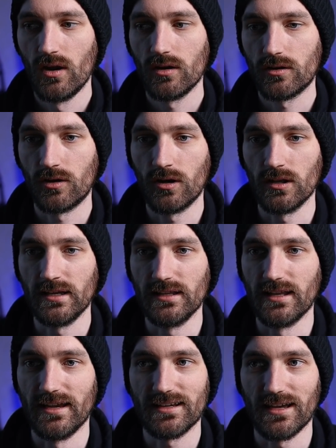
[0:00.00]
Currently,
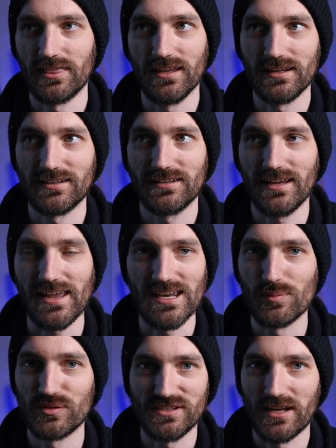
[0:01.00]
like, I think
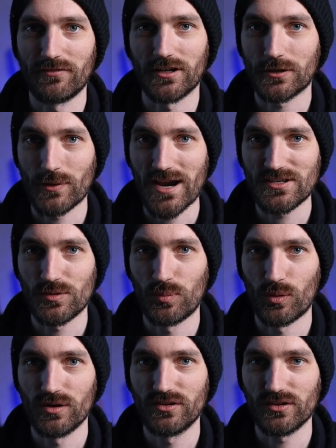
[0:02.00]
80% of our crash
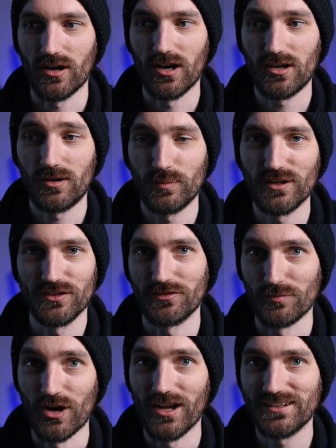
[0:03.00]
reports are because
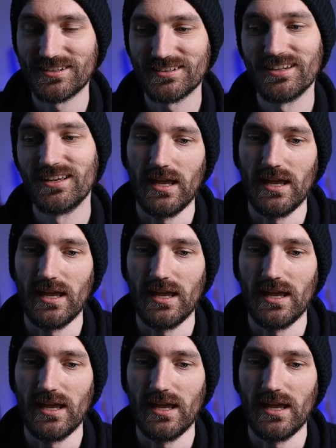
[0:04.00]
of mods.